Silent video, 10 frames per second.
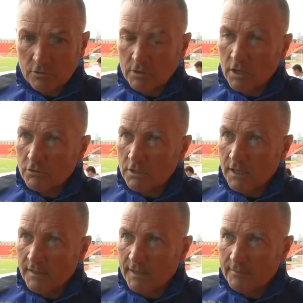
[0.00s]
score goals
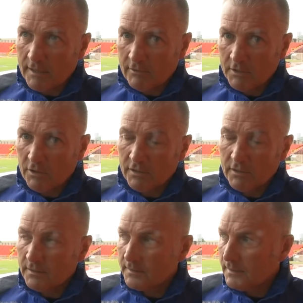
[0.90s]
like that out of
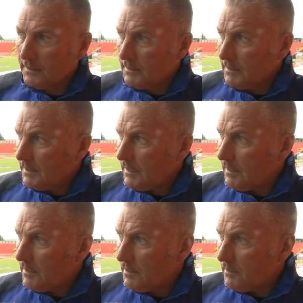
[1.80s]
nothing.
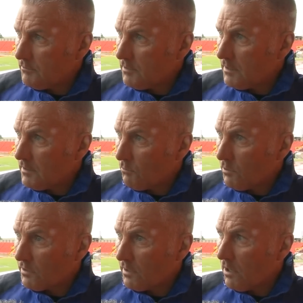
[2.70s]
Are
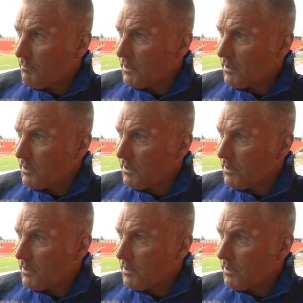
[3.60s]
worth a lot of